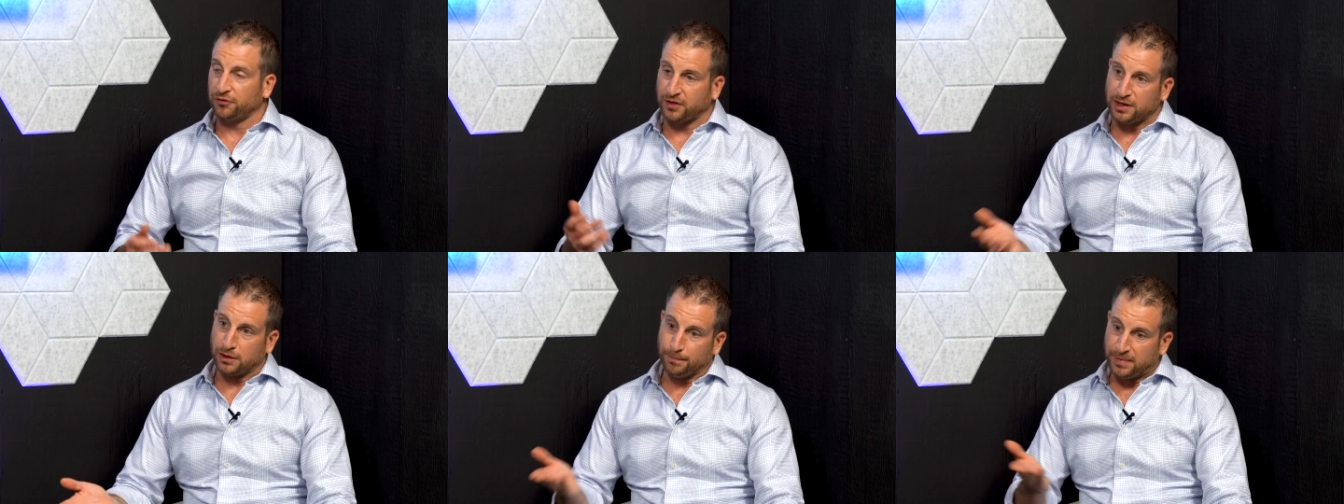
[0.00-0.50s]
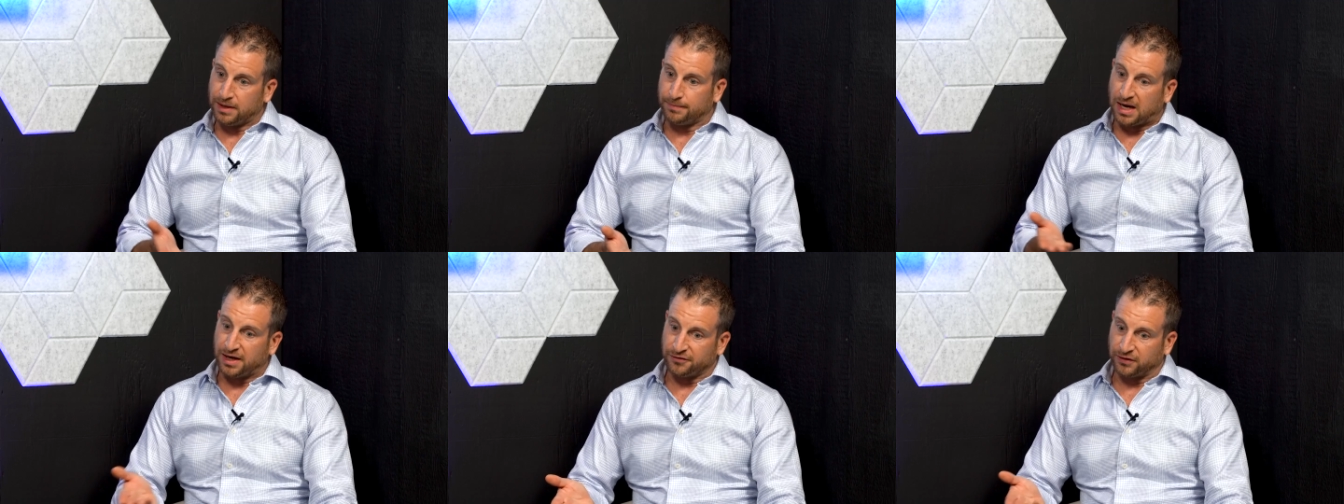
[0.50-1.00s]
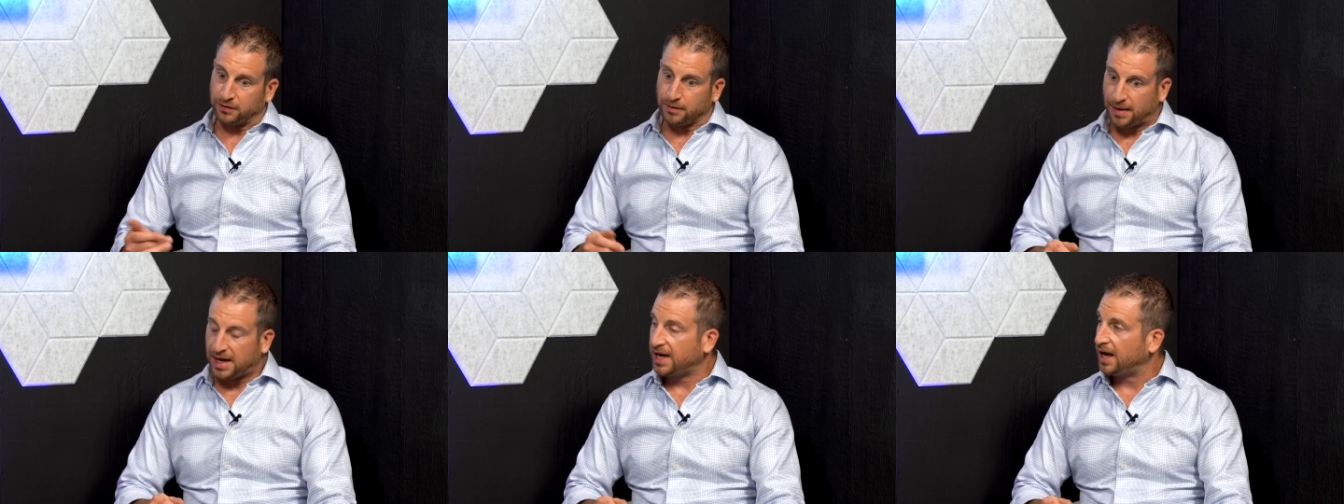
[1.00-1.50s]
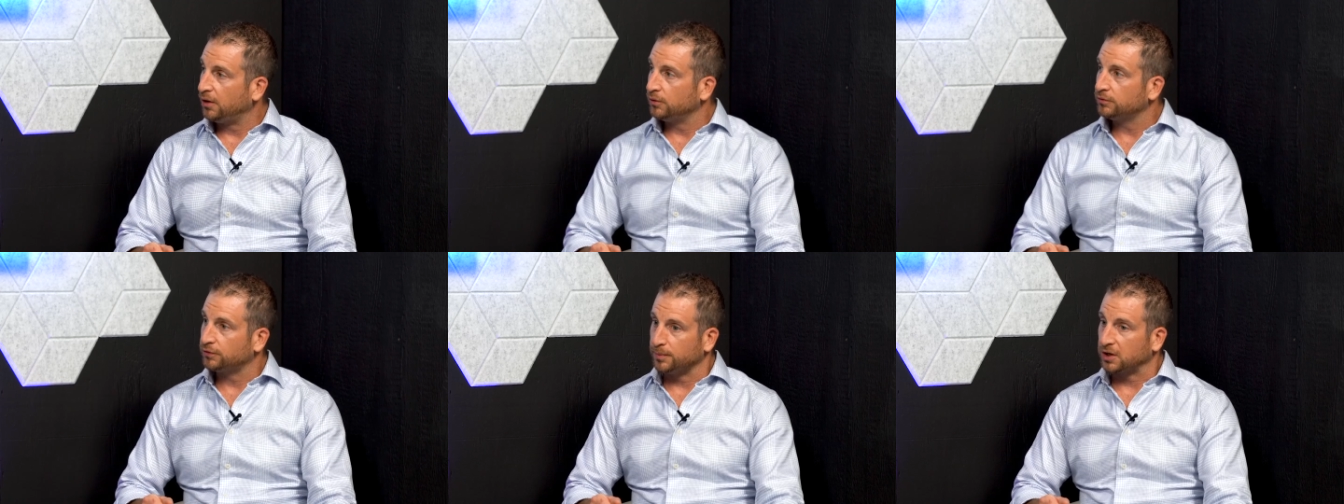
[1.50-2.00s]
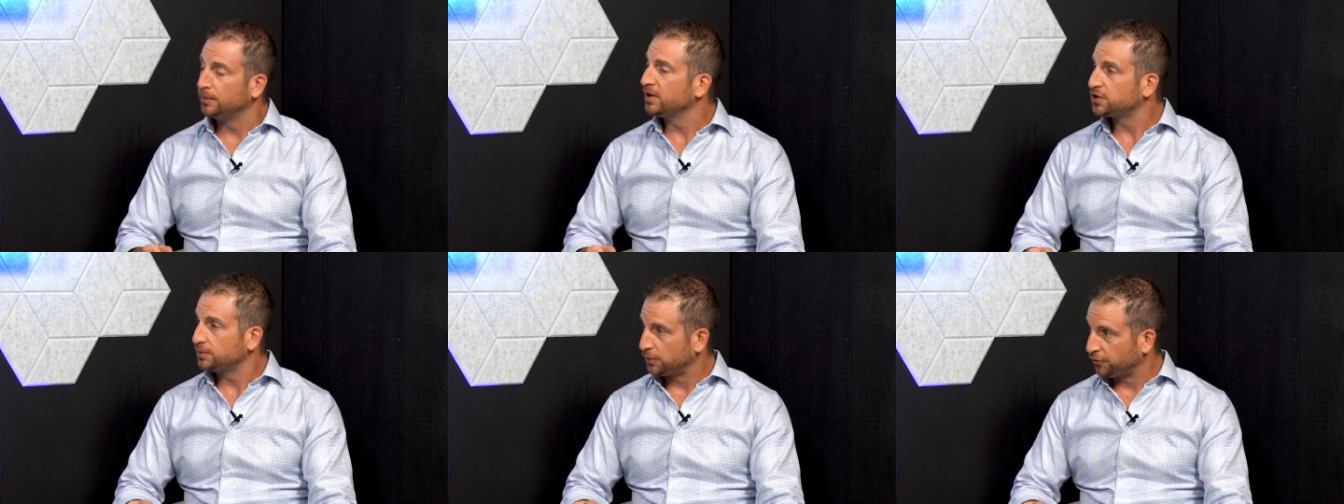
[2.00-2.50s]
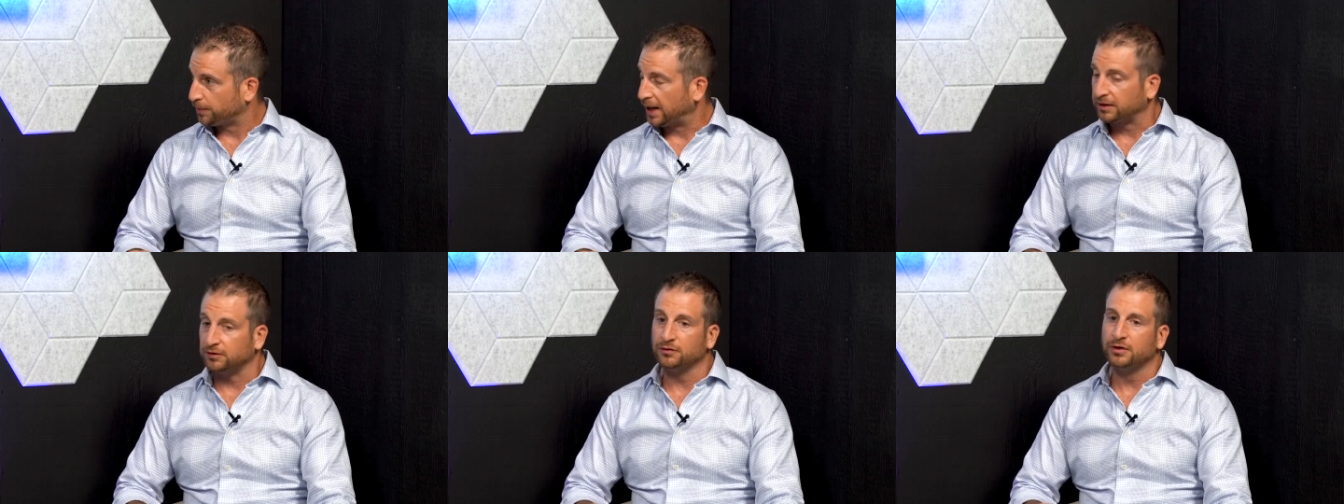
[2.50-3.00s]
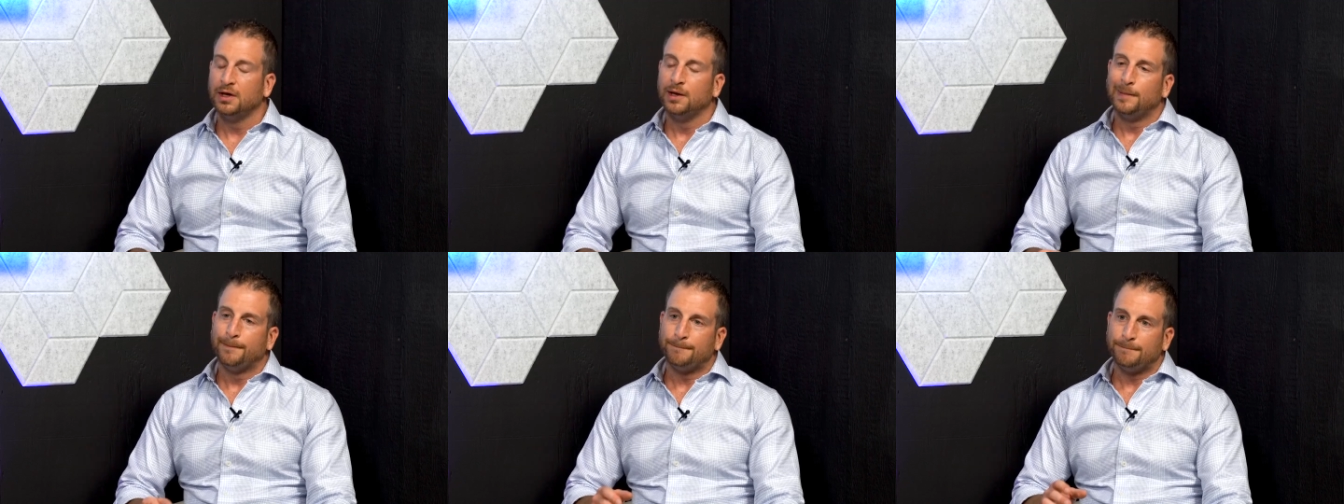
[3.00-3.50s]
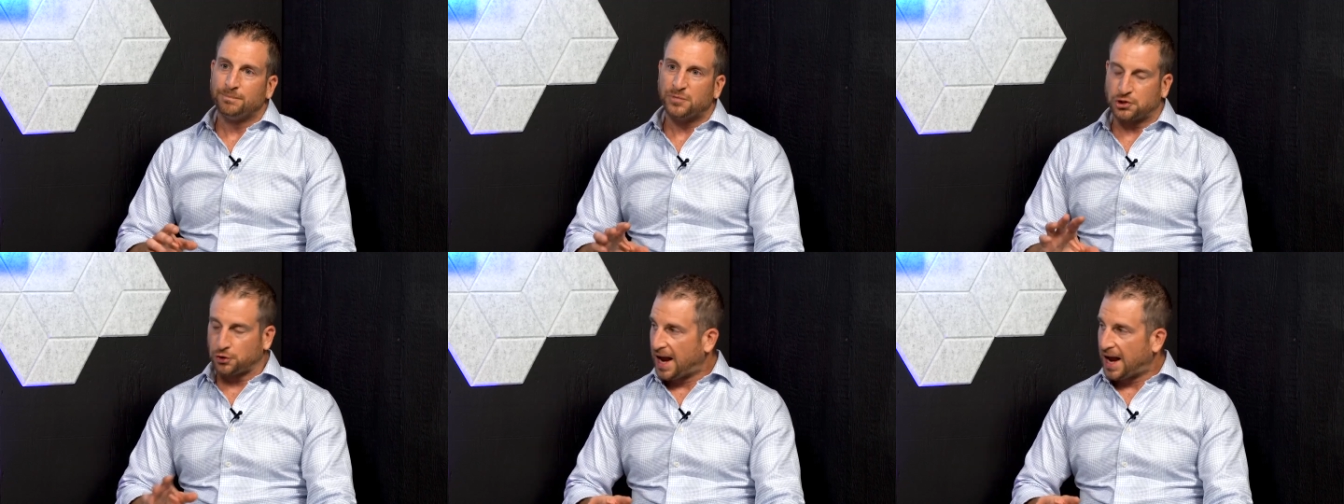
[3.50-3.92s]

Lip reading: because then you're minimizing the payout from a commission perspective. The